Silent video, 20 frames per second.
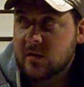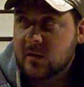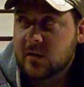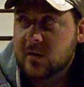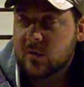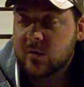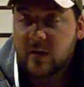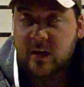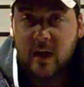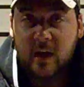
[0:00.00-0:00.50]

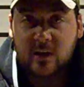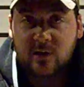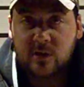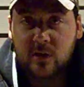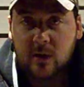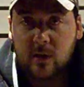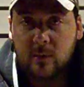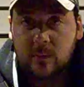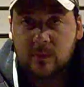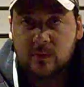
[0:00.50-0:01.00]
you can
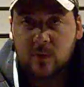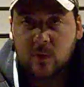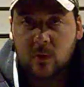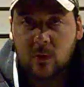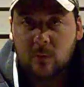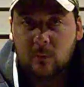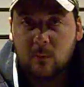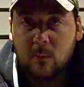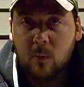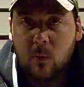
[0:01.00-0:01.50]
actually
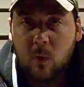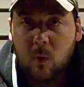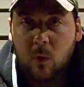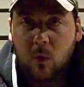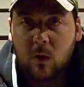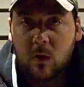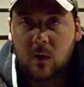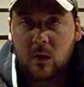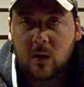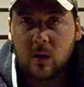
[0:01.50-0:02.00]
absorb
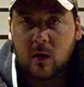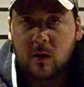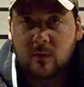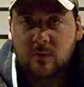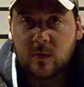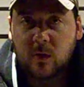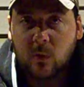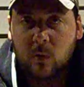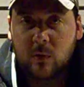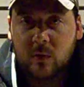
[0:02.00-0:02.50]
more of
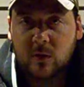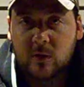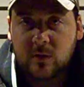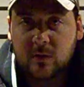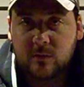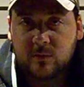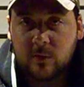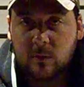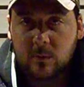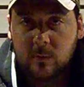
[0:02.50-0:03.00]
the oils
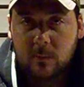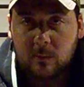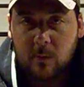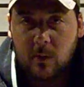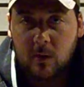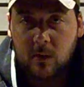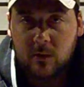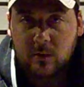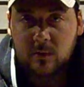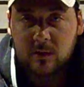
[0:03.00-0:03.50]
from the
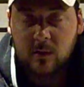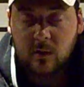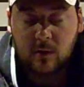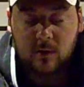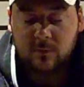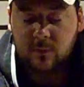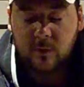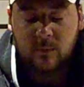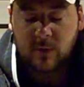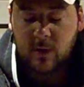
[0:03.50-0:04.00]
malt or
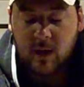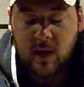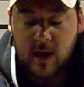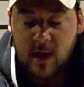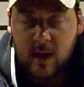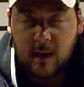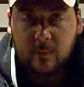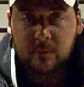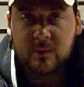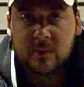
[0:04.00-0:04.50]
from the
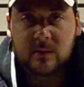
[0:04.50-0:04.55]
hops.